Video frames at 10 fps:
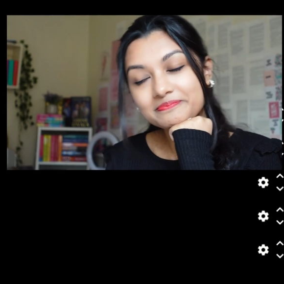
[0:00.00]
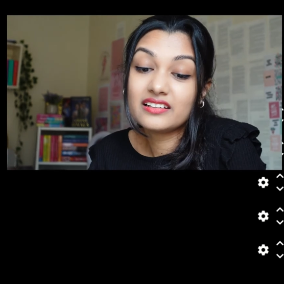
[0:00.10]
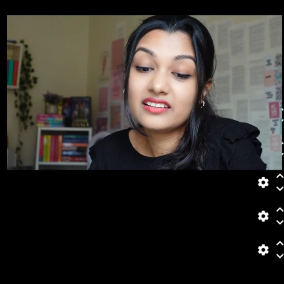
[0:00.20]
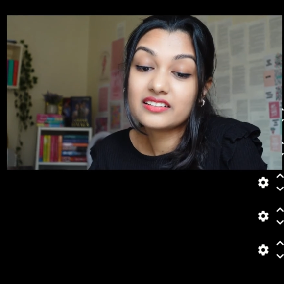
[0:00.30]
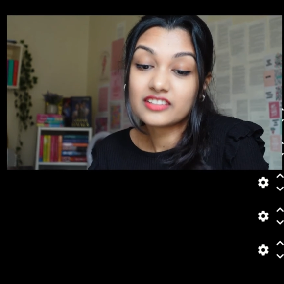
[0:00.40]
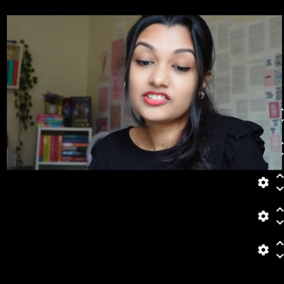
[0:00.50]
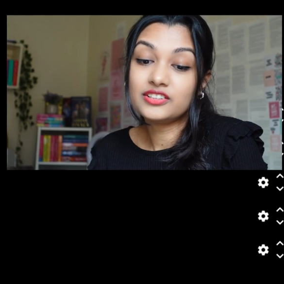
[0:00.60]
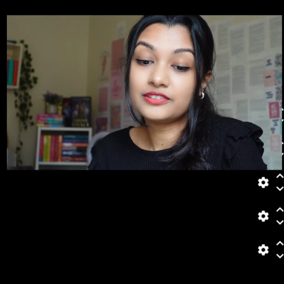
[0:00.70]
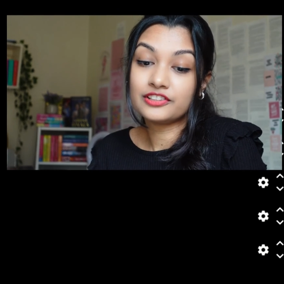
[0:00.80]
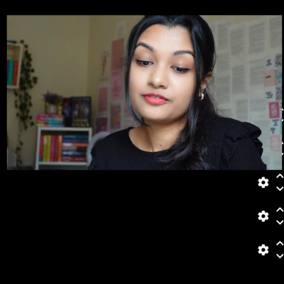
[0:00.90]
He's actually
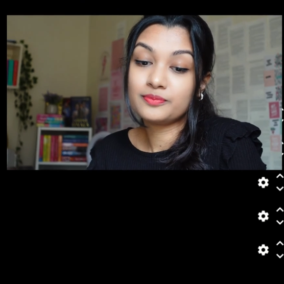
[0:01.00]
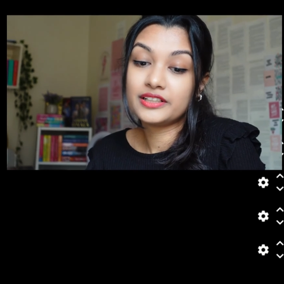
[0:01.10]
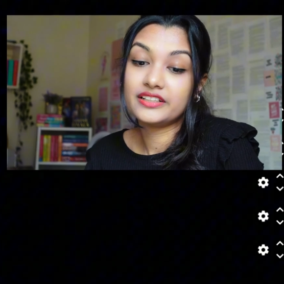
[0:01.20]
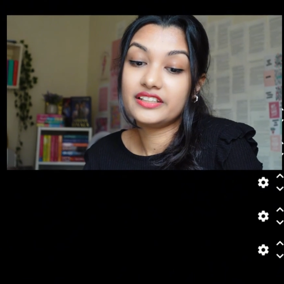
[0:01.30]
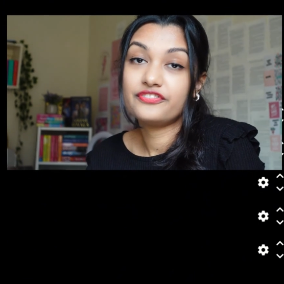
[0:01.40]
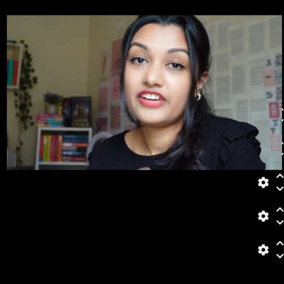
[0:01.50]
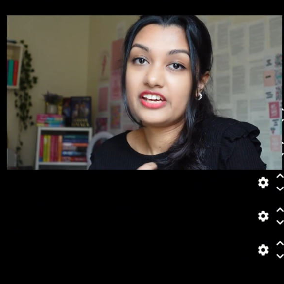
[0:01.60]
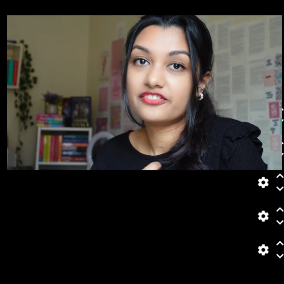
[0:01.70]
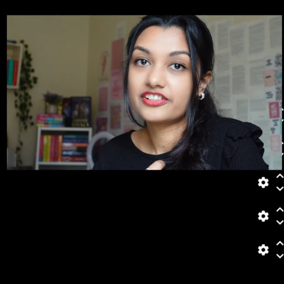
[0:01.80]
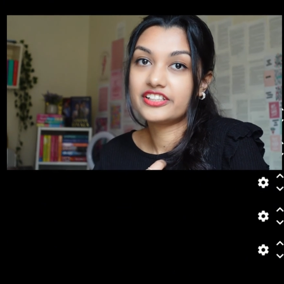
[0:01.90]
one of my
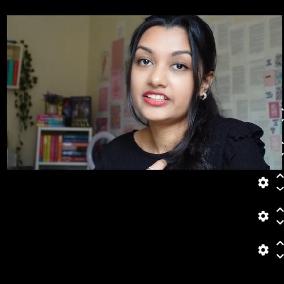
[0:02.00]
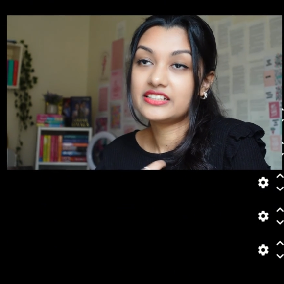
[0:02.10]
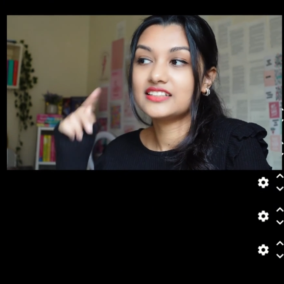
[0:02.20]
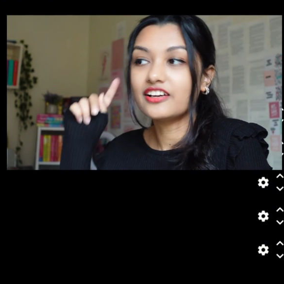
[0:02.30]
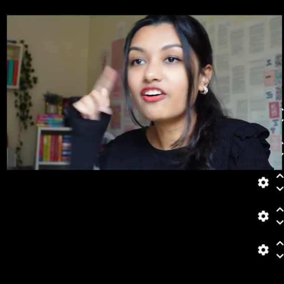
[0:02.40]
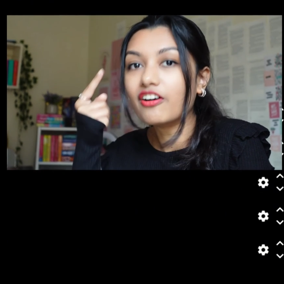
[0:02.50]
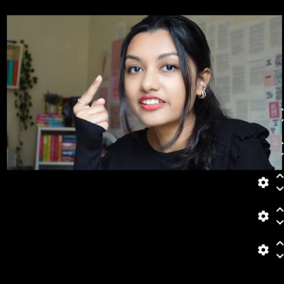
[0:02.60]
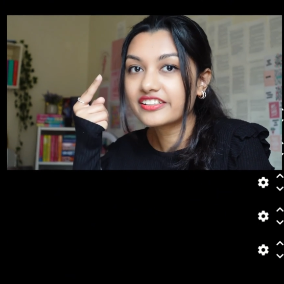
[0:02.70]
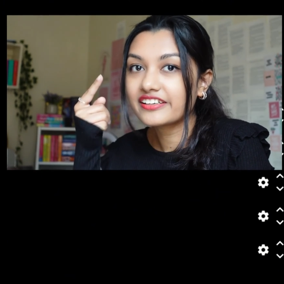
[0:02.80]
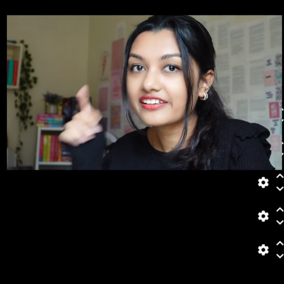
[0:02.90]
favorite
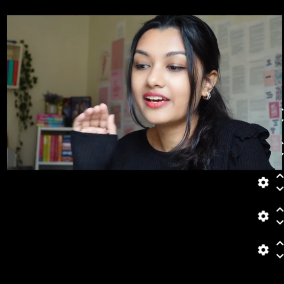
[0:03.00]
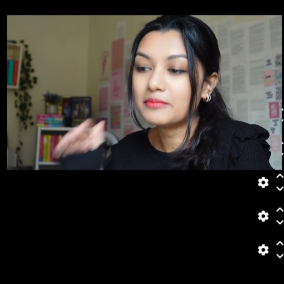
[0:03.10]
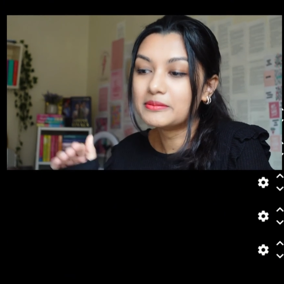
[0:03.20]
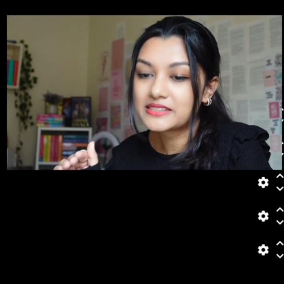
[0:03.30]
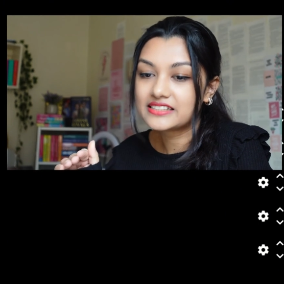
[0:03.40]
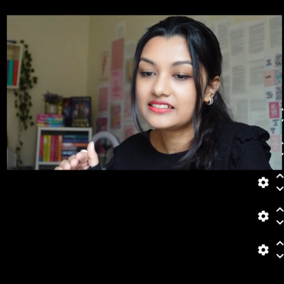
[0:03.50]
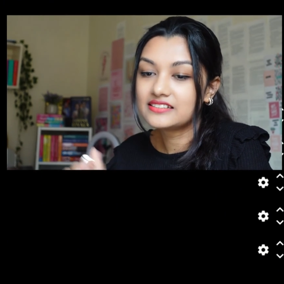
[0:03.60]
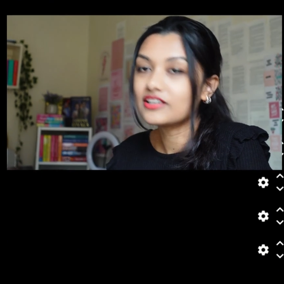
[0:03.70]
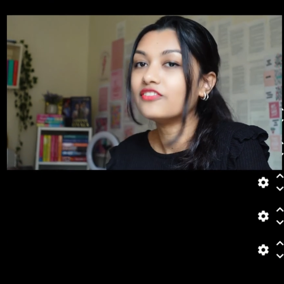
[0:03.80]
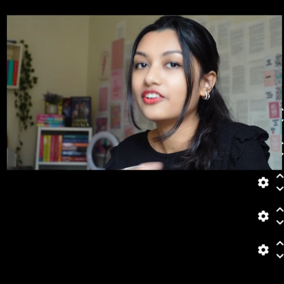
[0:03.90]
psychotic
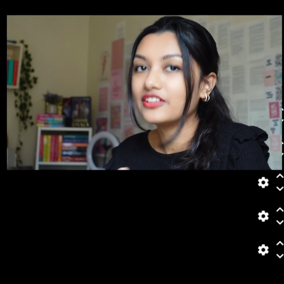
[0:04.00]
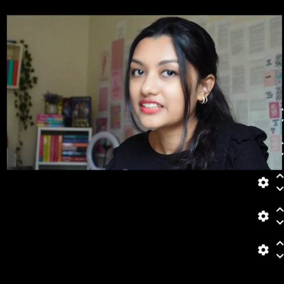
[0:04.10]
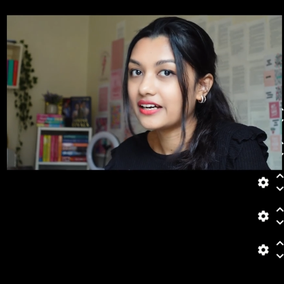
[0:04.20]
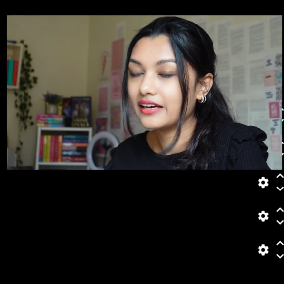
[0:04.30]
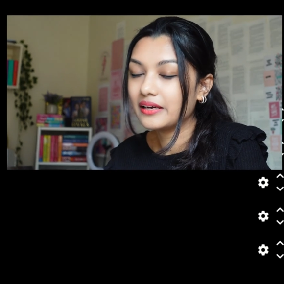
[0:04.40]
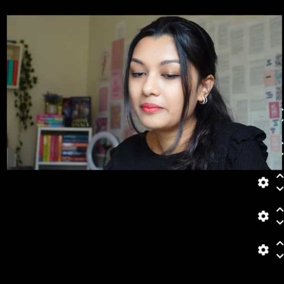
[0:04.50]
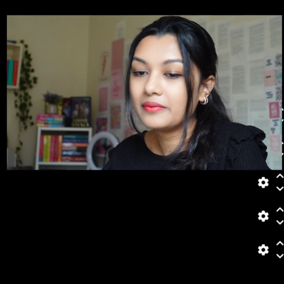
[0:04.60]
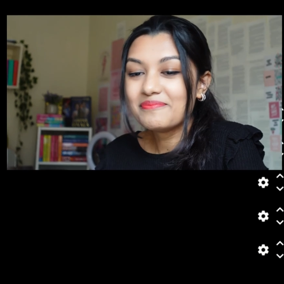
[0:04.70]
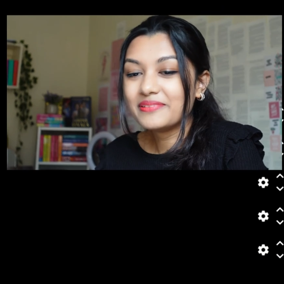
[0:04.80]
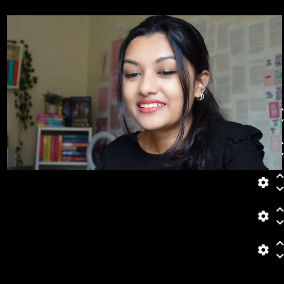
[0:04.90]
MMCs of all time,
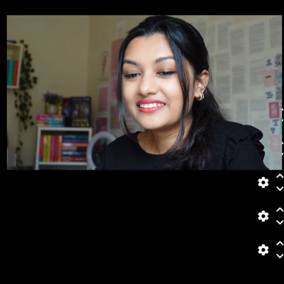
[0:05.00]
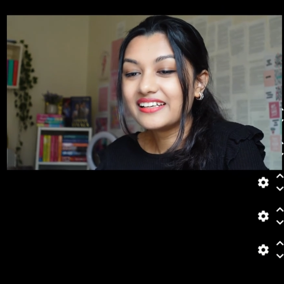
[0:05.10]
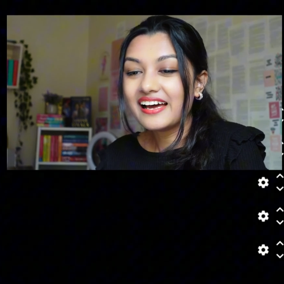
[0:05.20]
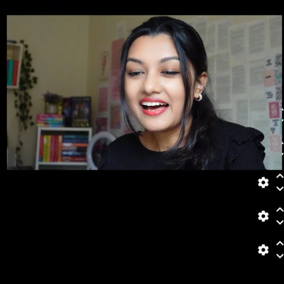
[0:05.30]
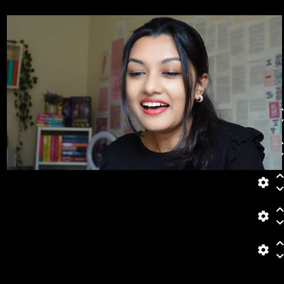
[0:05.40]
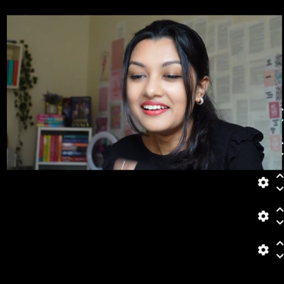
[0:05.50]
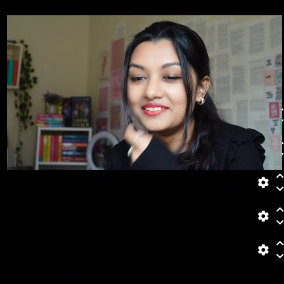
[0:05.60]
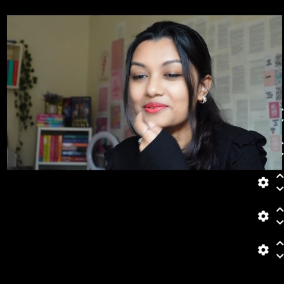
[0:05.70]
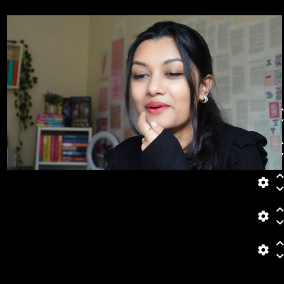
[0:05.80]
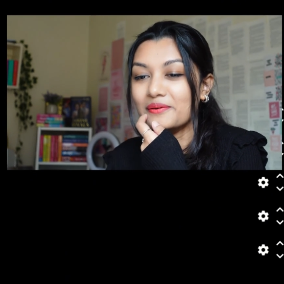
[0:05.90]
but
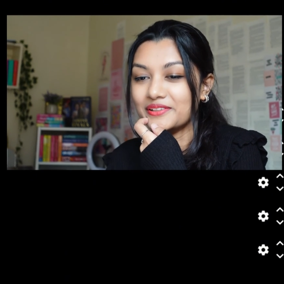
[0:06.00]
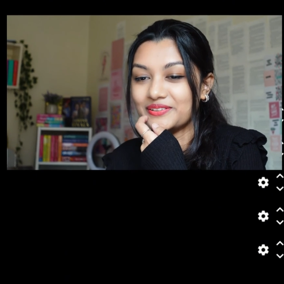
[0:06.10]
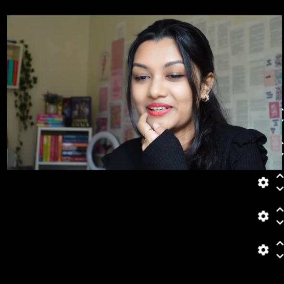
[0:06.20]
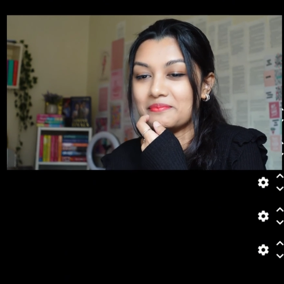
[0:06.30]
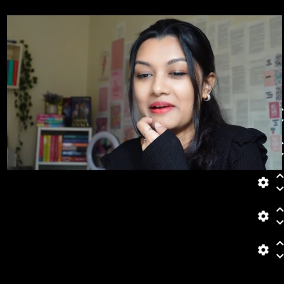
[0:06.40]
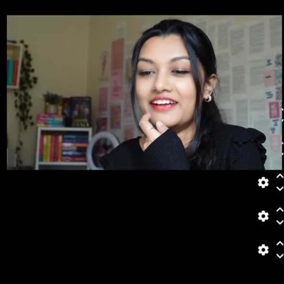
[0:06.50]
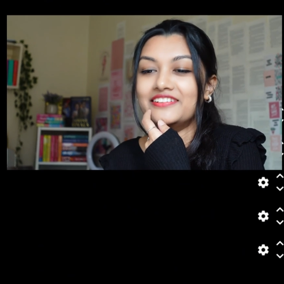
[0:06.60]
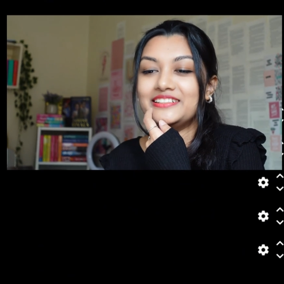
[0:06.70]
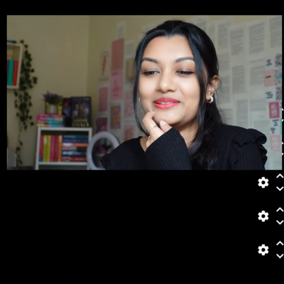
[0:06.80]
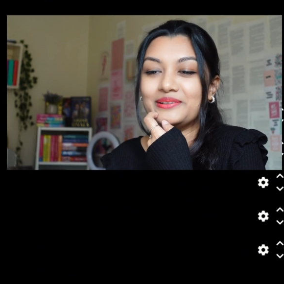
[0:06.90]
do I want to get
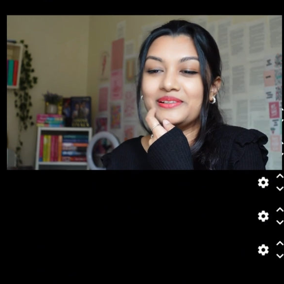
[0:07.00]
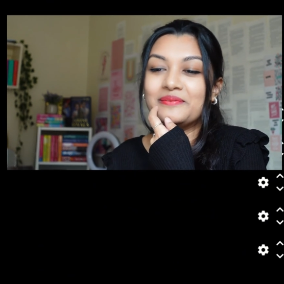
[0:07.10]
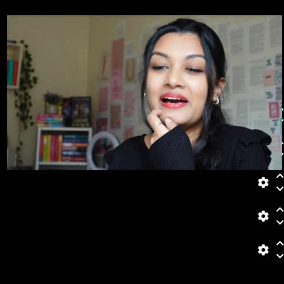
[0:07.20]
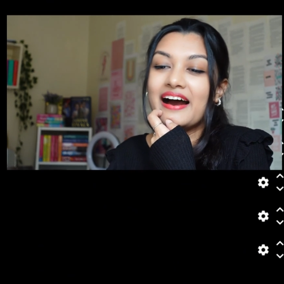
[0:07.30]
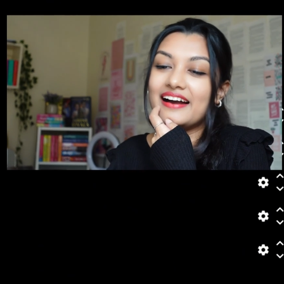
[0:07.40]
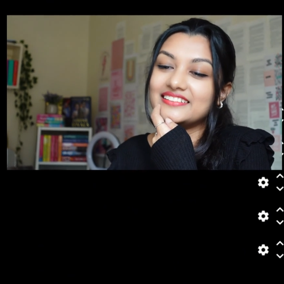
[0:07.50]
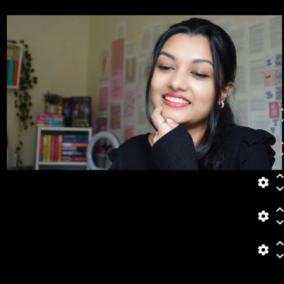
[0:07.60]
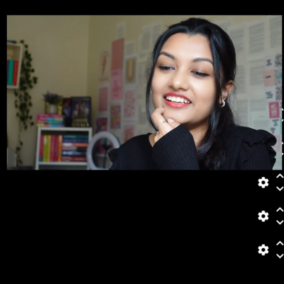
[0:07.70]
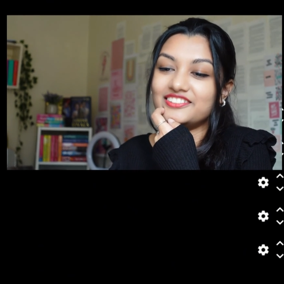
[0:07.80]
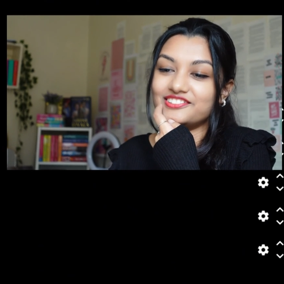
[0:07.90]
married to him? I
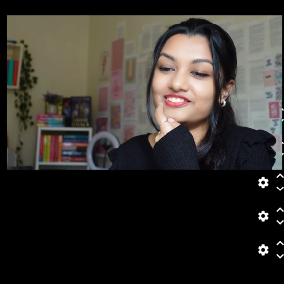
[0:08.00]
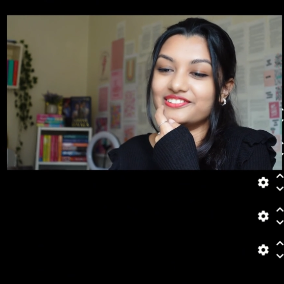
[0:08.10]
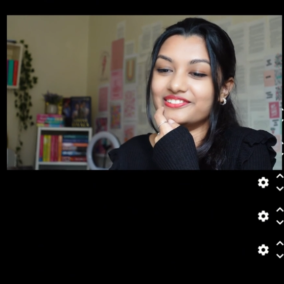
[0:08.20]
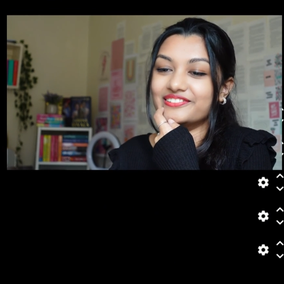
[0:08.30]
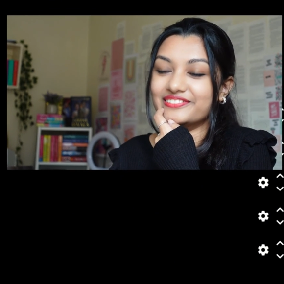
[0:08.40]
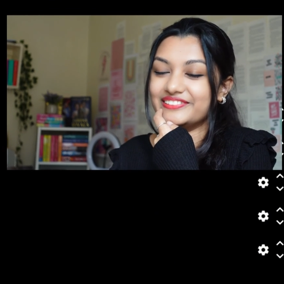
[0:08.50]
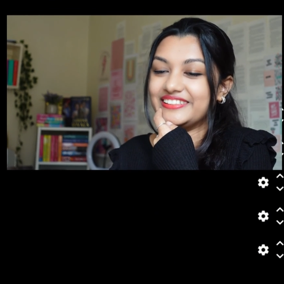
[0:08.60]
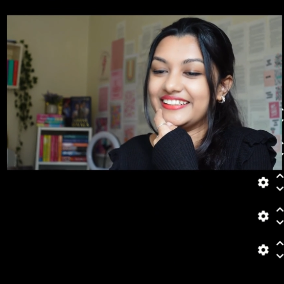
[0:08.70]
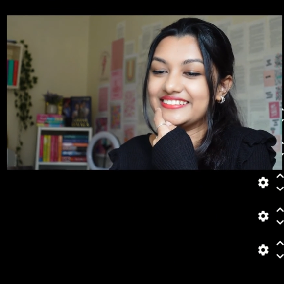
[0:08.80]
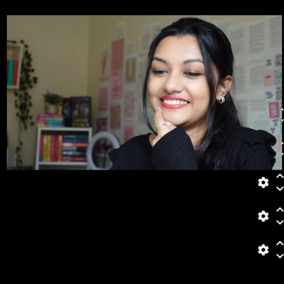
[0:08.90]
think I do.
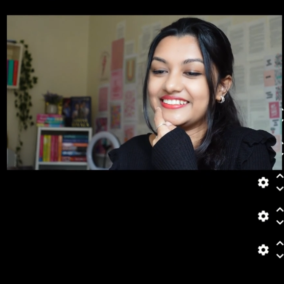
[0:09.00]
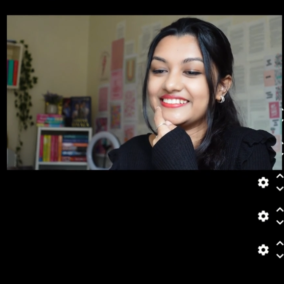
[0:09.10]
Yes.